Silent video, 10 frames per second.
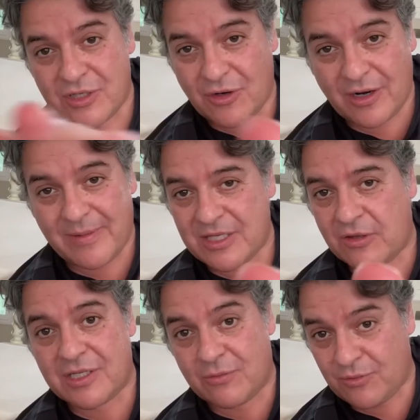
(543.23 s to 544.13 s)
gonna be,
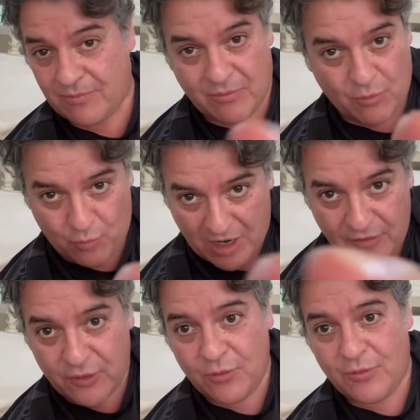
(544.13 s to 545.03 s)
there's one
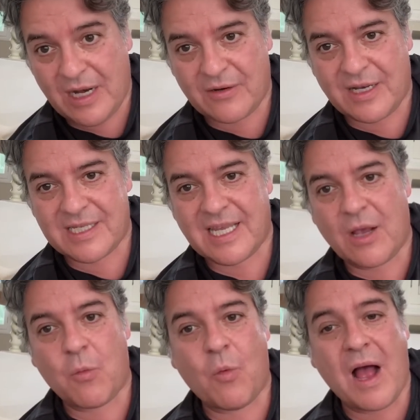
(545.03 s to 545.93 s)
of you are gonna say,
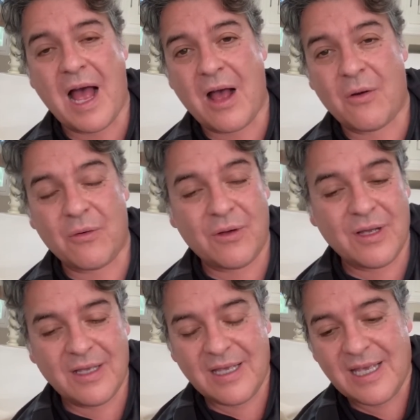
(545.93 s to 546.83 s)
wow,
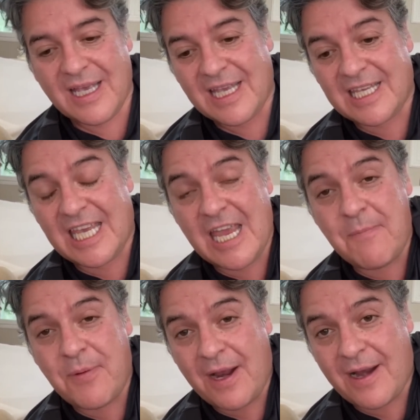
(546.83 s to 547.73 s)

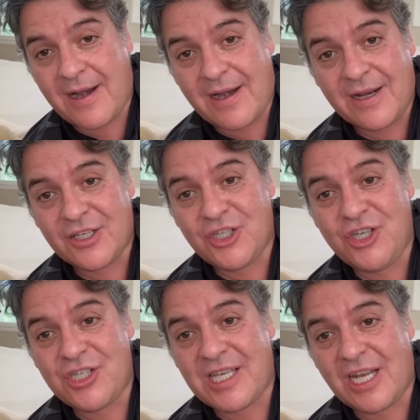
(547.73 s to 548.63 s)
keep her.
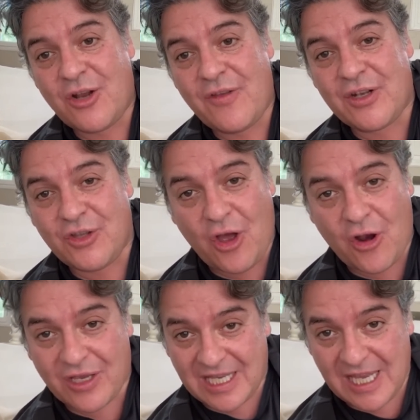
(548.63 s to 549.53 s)
Just another
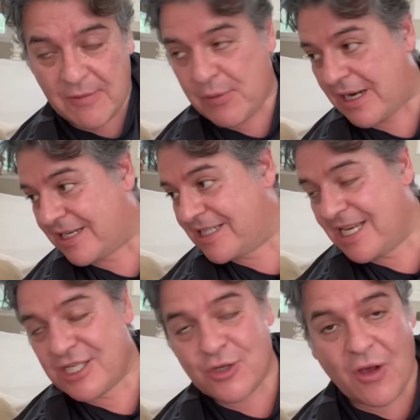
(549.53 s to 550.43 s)
dog, keep her.
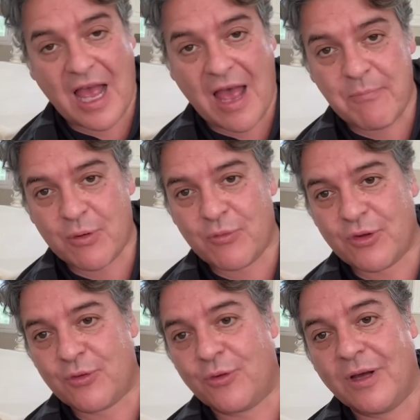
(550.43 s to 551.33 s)
She's so happy with
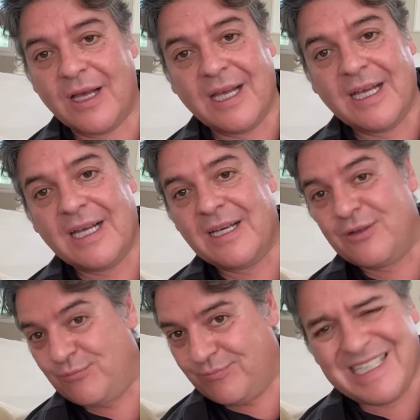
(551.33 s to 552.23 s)
you.
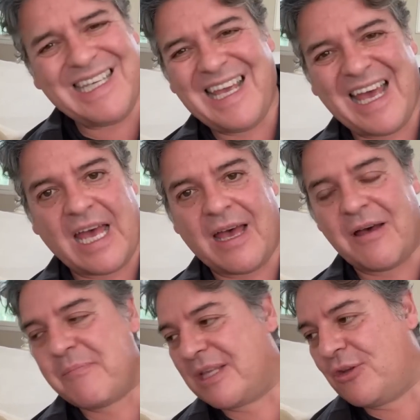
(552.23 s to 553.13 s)
Yeah,
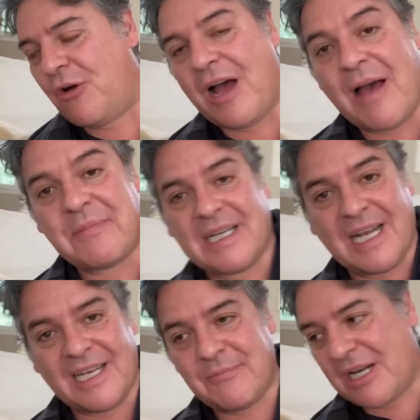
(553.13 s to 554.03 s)
but no, I'm an
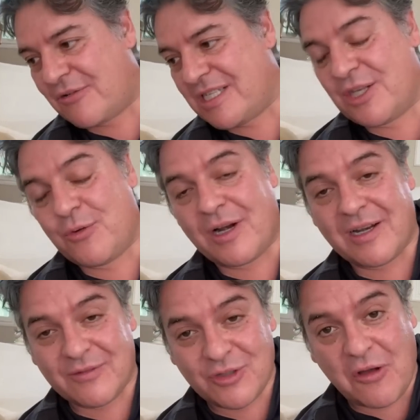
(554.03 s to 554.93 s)
animal rescuer.
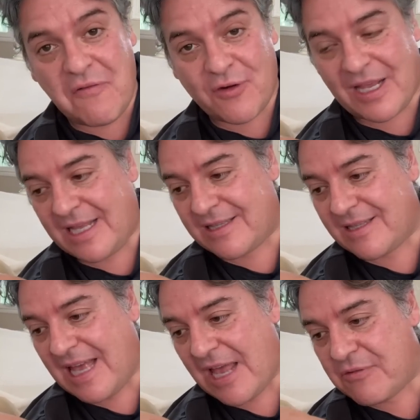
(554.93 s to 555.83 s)
Don't forget,
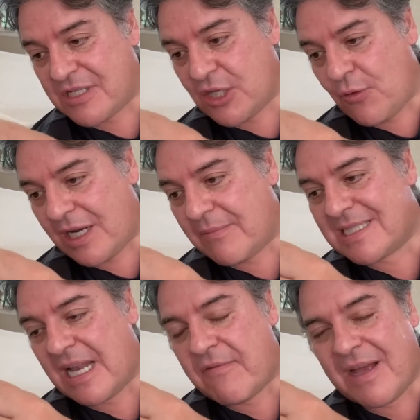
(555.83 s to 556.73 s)
I rescue
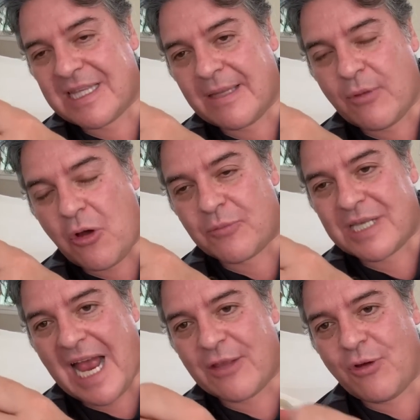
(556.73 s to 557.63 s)
animals and I find them homes.
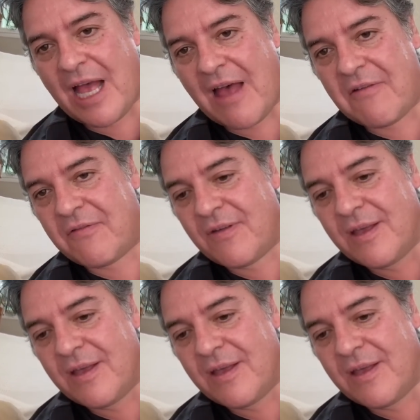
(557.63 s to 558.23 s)
I don't have